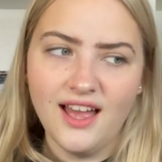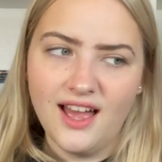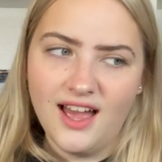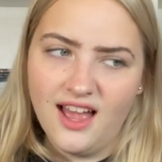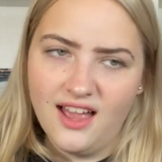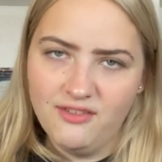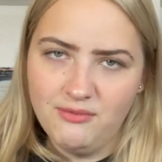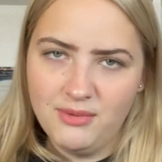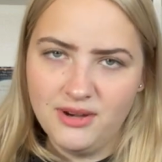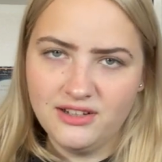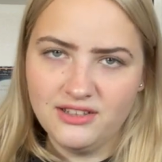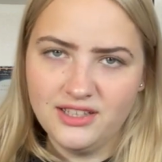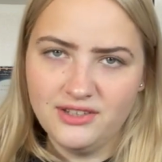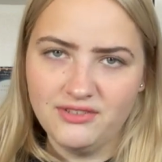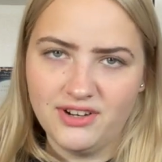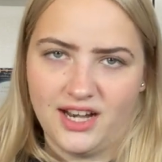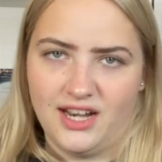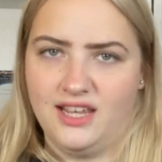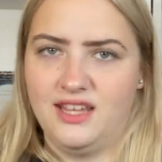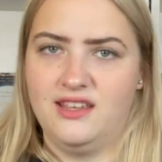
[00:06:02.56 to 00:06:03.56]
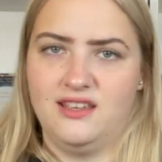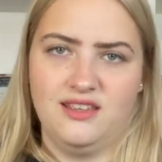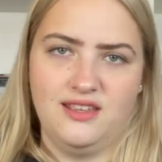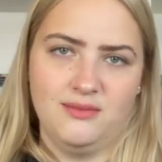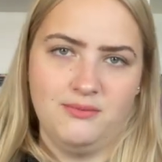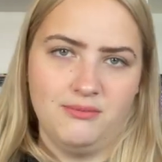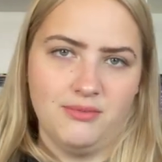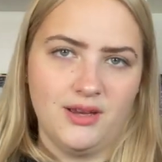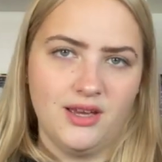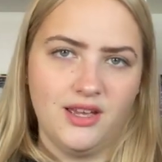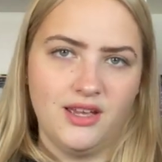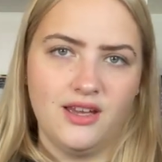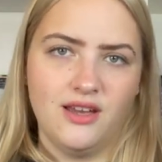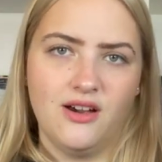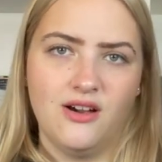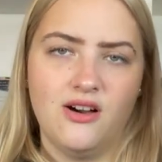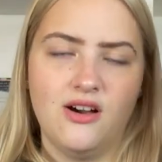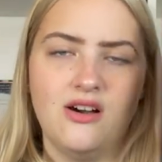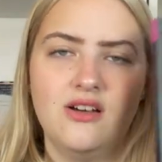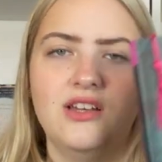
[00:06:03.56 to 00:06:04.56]
I barely read it, but
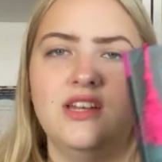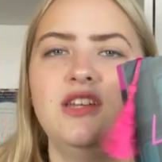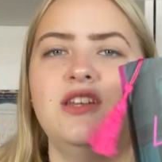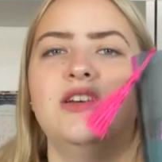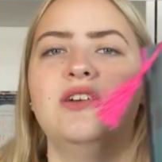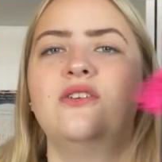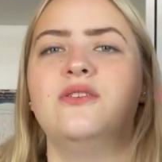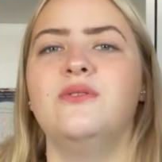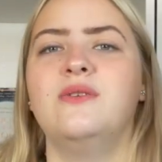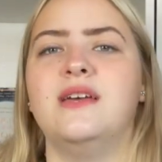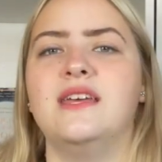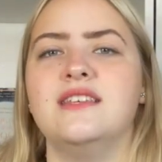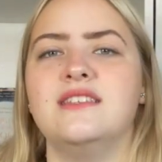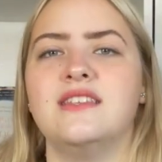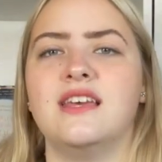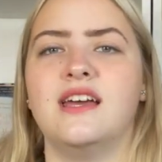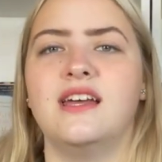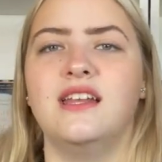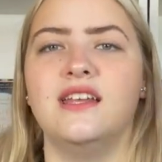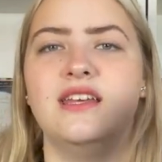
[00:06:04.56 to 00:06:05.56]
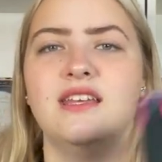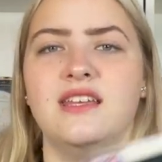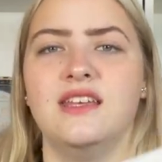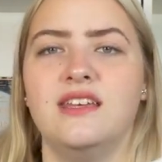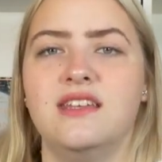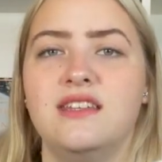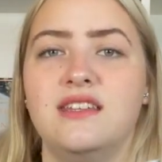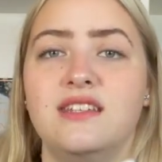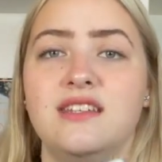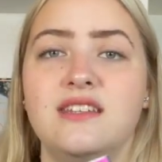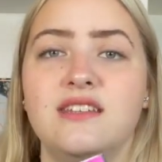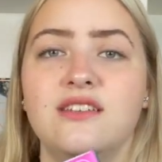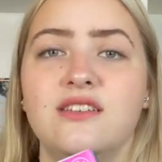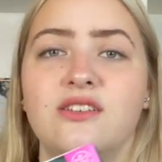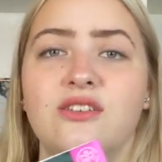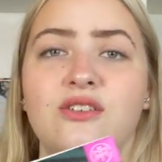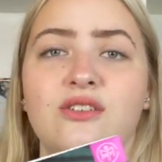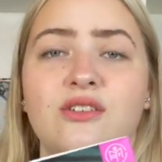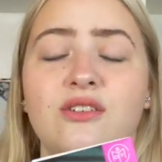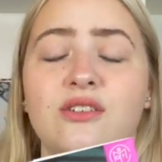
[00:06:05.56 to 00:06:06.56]
all I know is that it
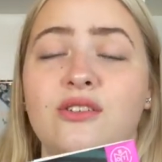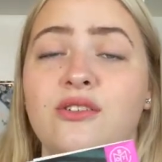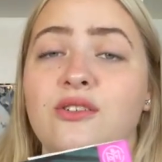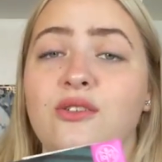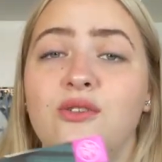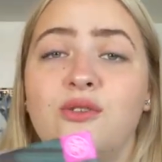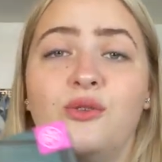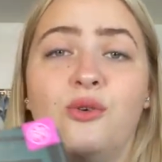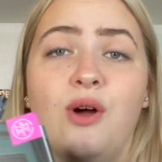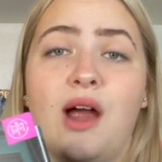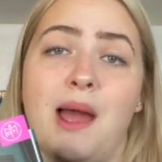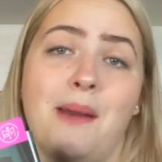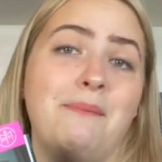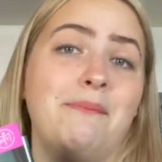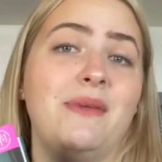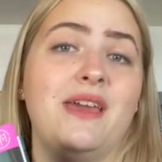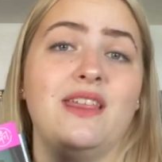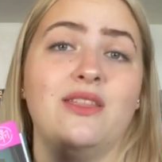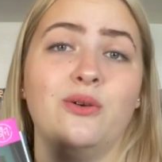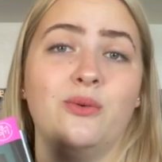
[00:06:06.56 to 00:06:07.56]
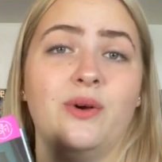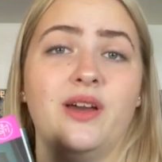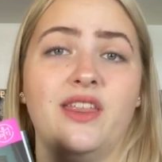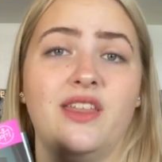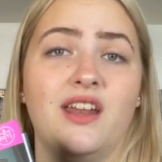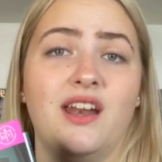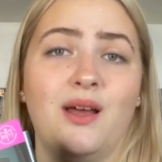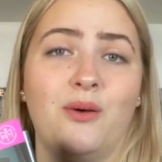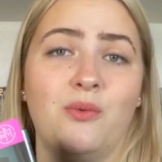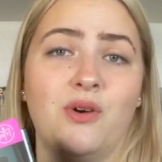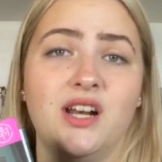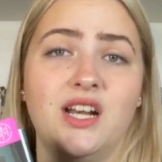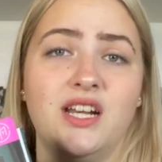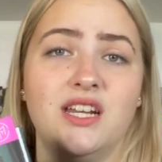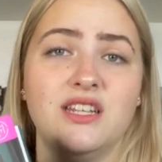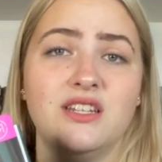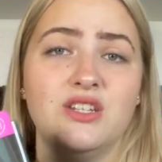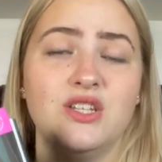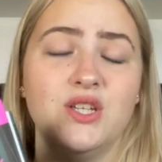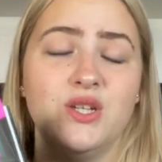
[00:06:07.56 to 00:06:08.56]
didn't grab me the way that I wanted
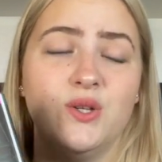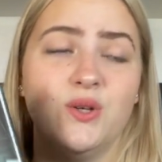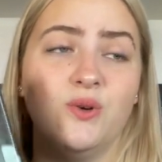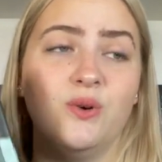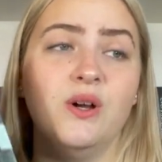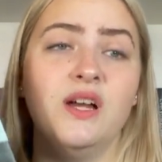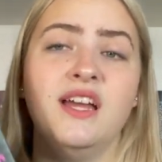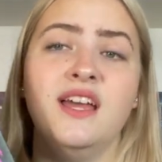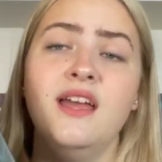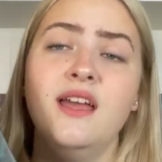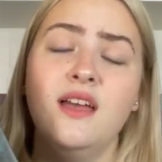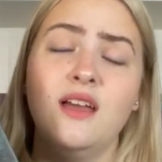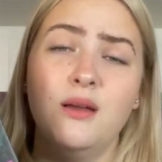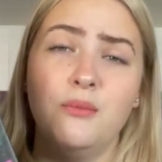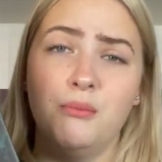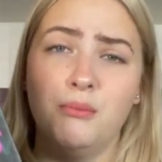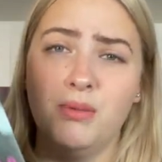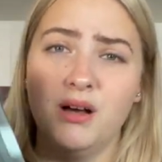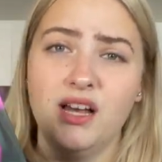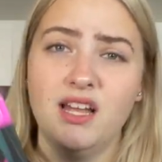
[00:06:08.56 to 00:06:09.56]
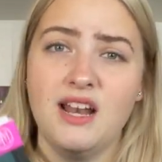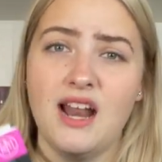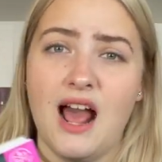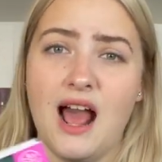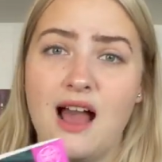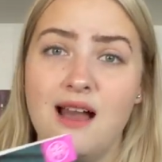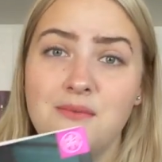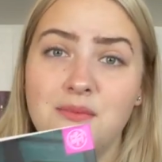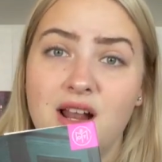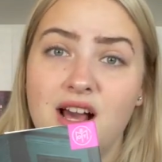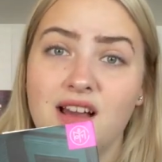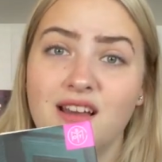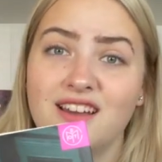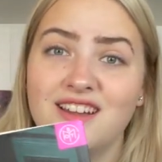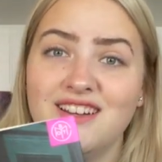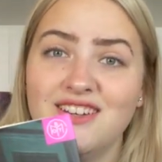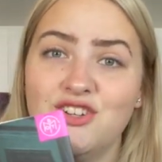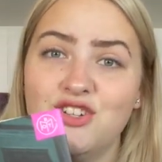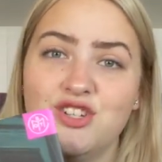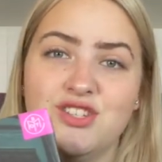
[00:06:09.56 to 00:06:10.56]
it to. But I'm not
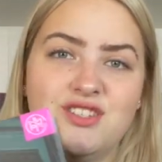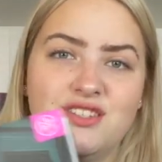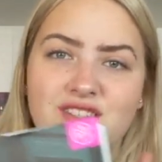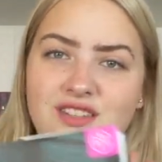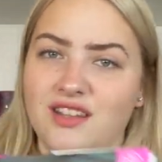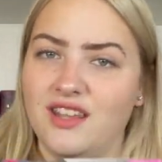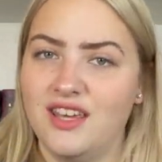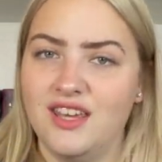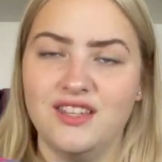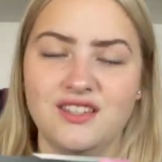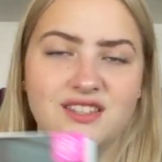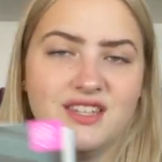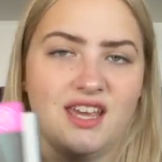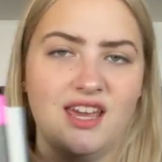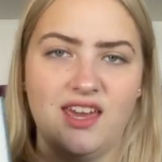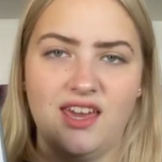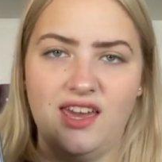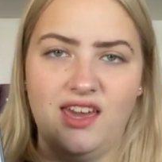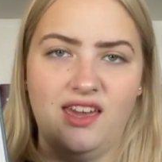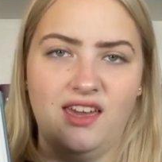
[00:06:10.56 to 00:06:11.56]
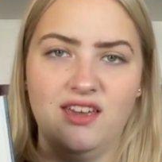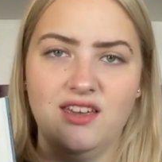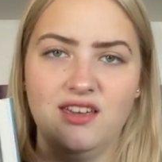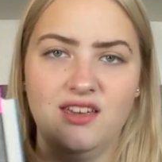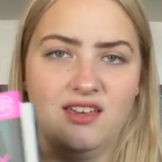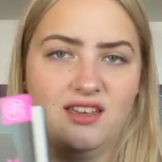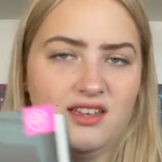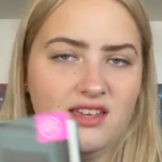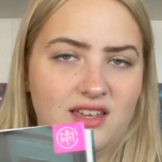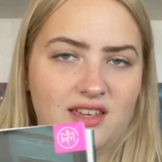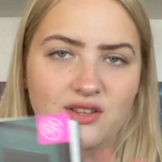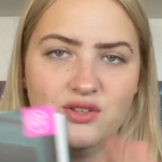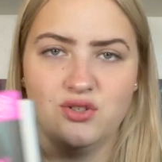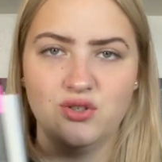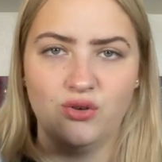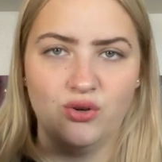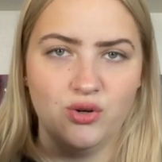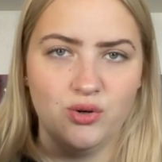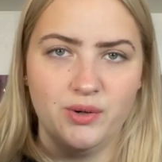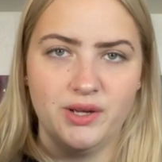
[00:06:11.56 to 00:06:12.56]
gonna just like say
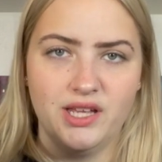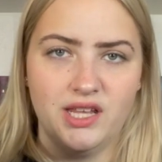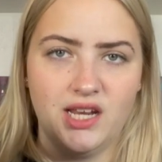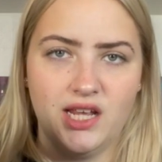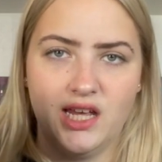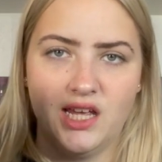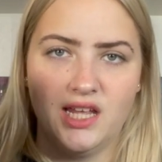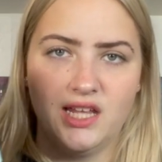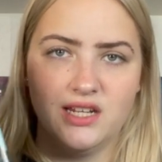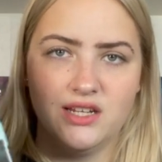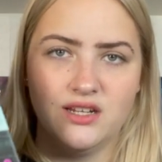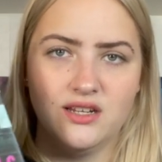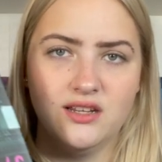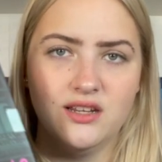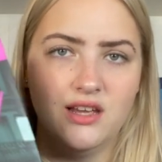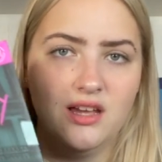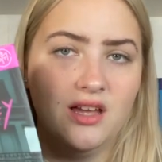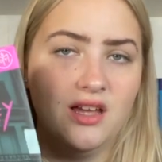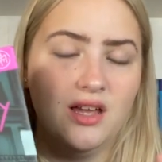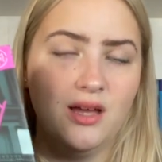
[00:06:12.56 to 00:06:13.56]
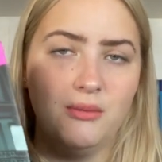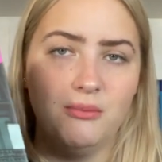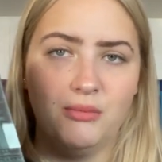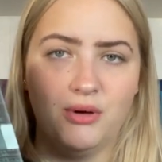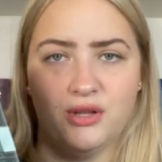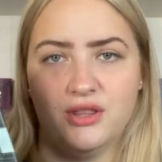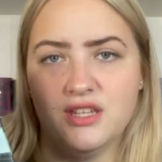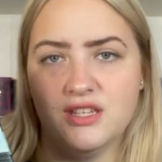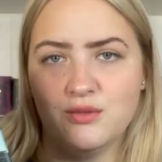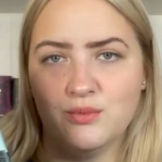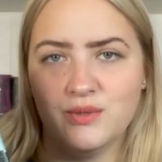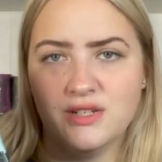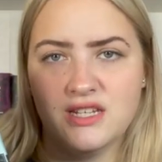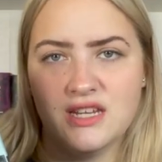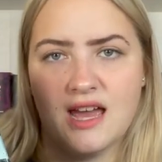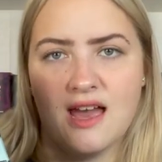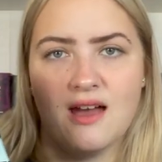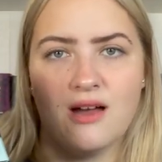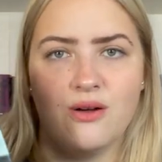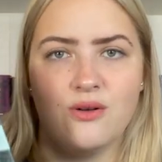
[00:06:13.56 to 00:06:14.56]
screw it and put this one
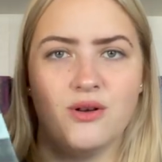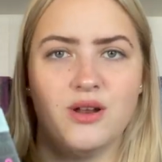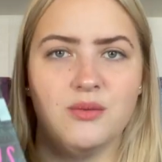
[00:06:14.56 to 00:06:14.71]
down.